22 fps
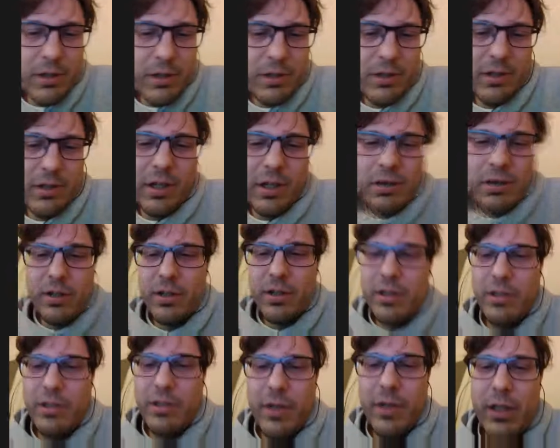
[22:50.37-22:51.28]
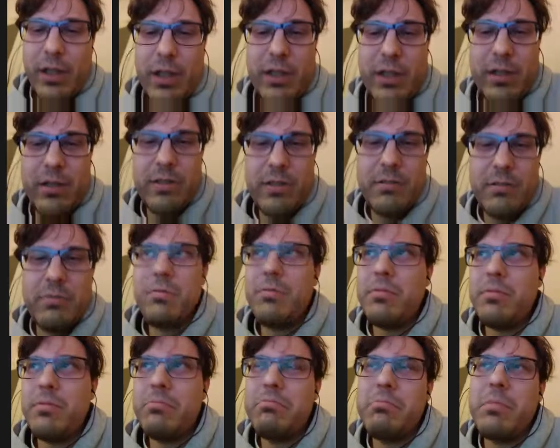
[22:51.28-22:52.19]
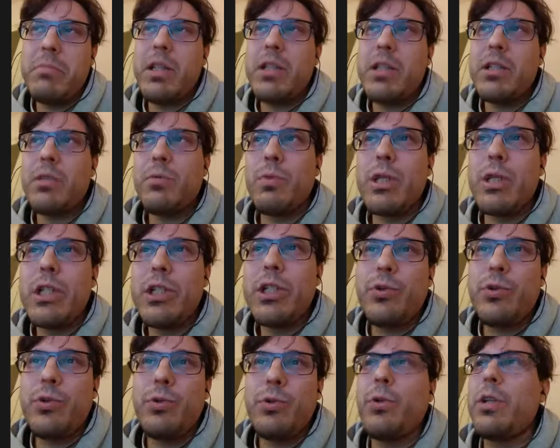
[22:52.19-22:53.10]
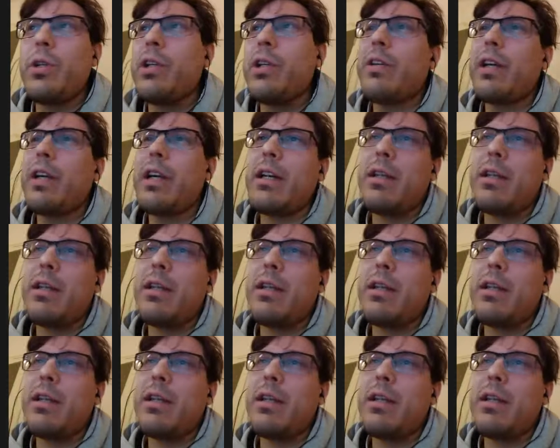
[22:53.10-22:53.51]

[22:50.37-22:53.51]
if I can switch or if I can